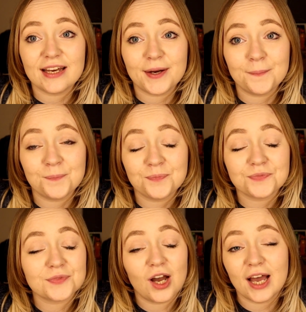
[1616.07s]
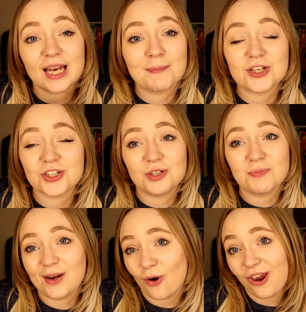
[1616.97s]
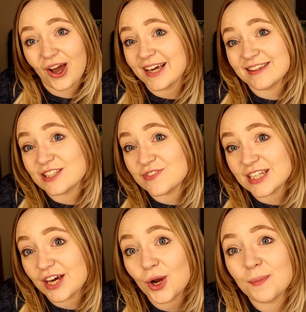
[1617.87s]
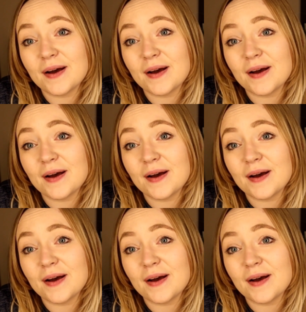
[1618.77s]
I can imagine you may not like this video,